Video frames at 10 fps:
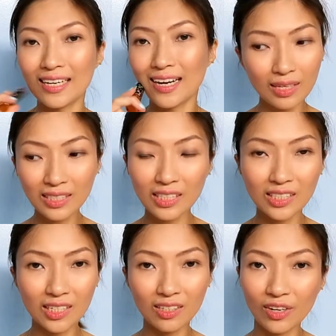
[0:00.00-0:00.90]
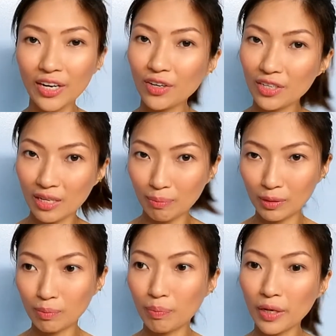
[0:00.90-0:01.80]
This doesn't dry your lips,
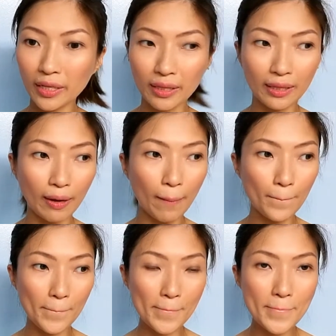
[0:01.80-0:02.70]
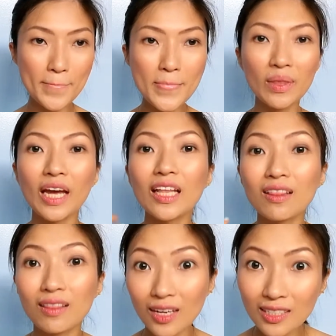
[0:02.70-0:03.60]
but
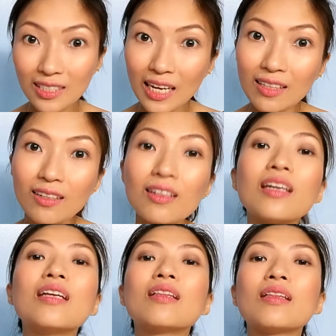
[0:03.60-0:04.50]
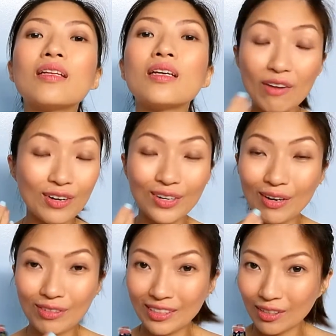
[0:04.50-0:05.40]
it does settle in every
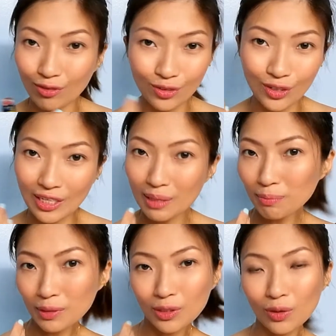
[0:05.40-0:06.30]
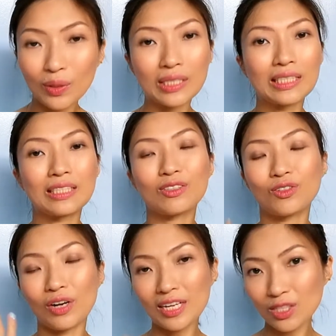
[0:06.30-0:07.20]
crevice of your lips, so it's
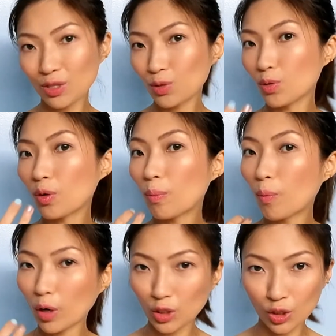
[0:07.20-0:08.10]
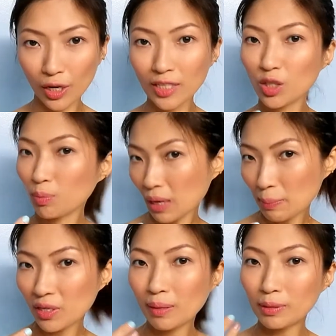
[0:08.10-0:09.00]
great to moisturize or prime
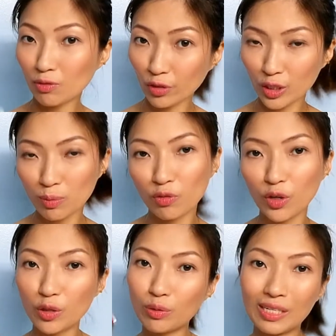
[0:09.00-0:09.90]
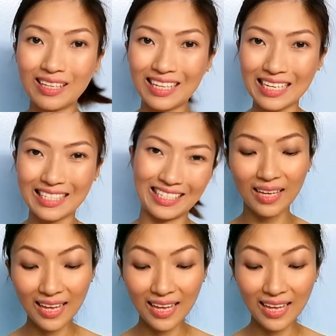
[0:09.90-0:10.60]
your lips first before using these.